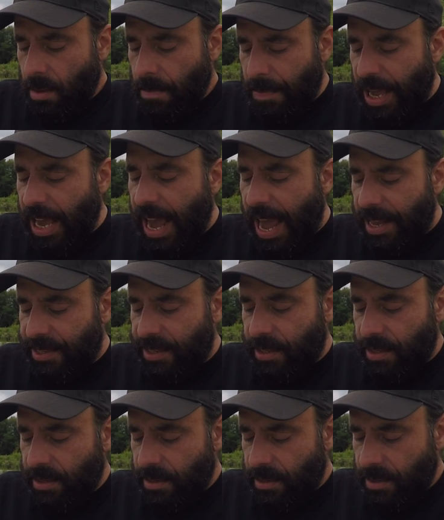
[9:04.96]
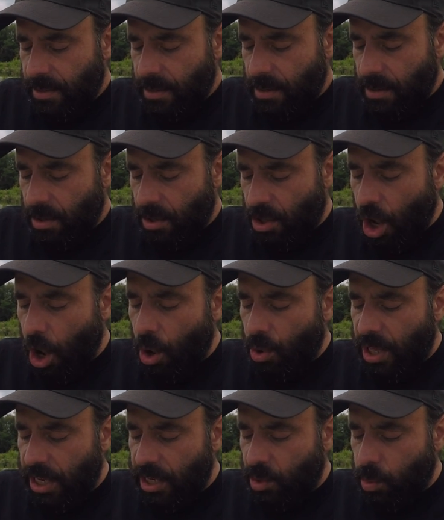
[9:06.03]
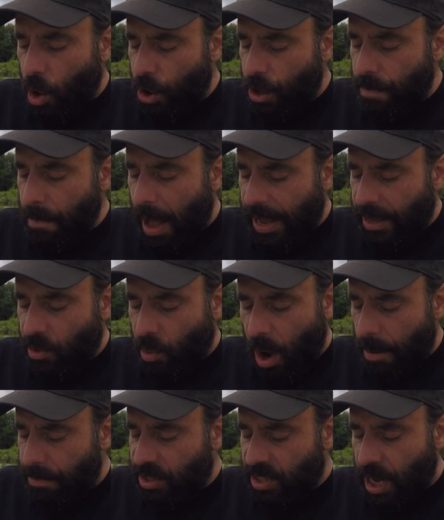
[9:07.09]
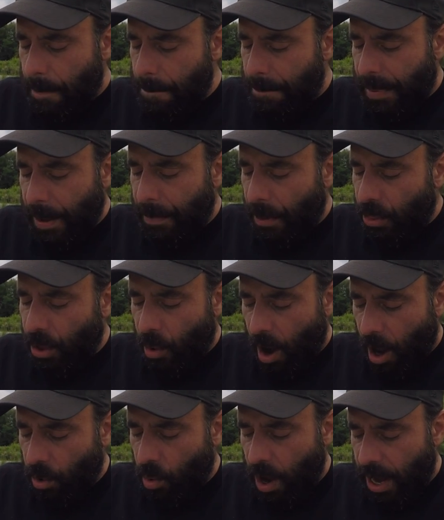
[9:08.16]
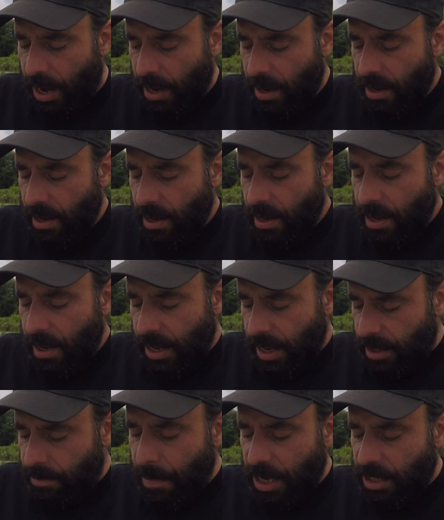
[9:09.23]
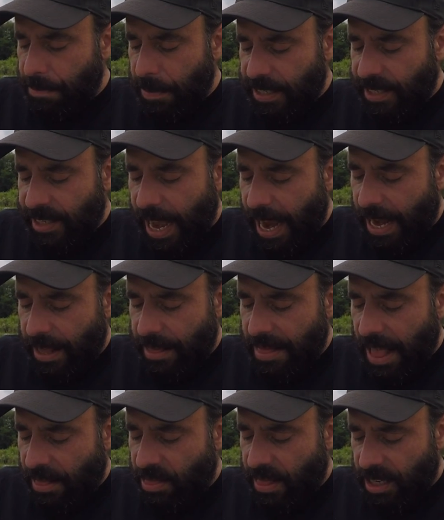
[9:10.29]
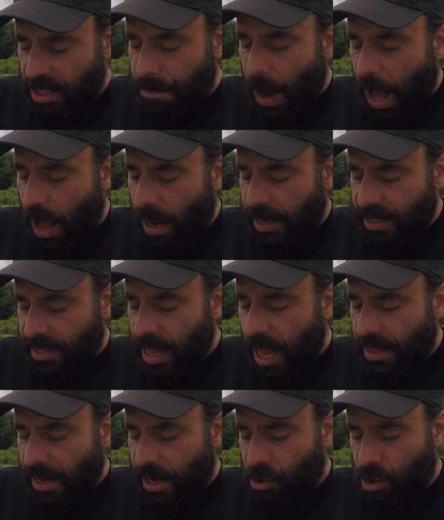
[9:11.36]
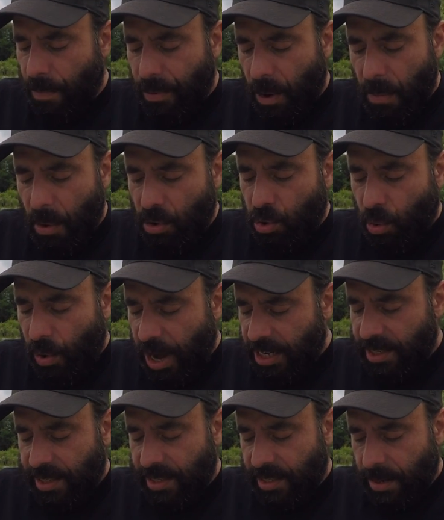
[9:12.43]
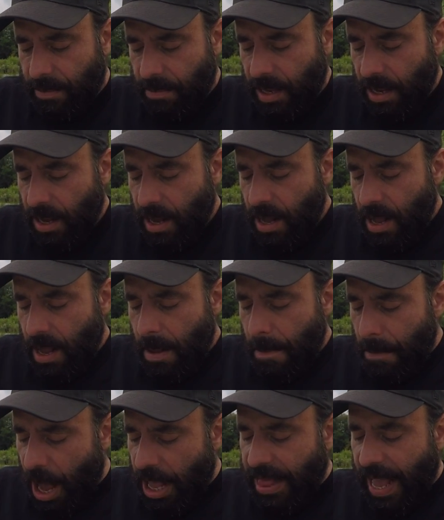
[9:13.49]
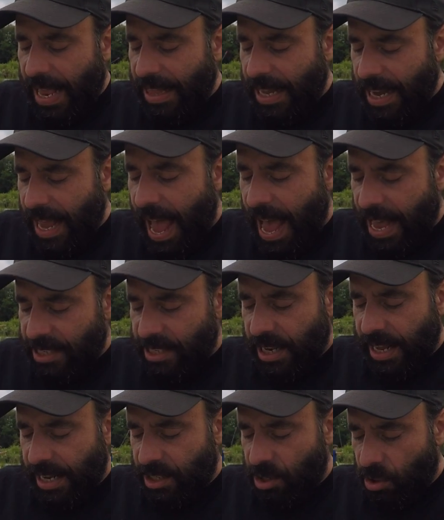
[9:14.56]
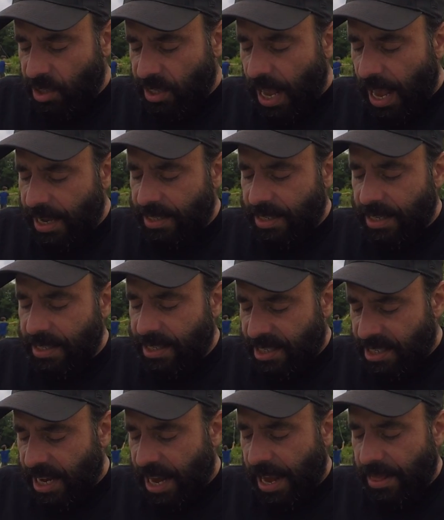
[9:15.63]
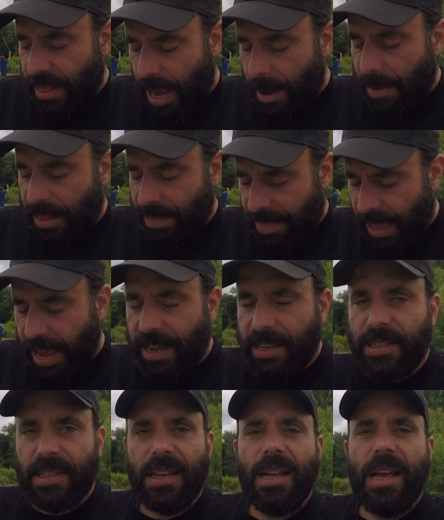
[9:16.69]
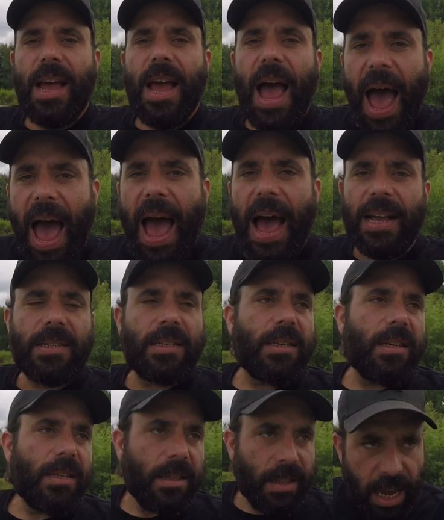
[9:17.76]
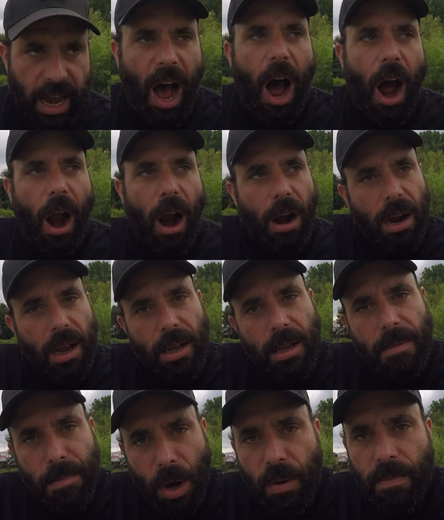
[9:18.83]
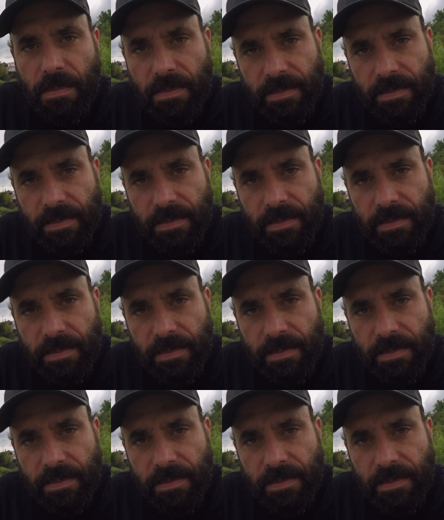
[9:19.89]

P.S. Though these words might rub some people the wrong way, it must be stated that this blog is not here to promote racism, but as an exercise in naming things as they are. Boom!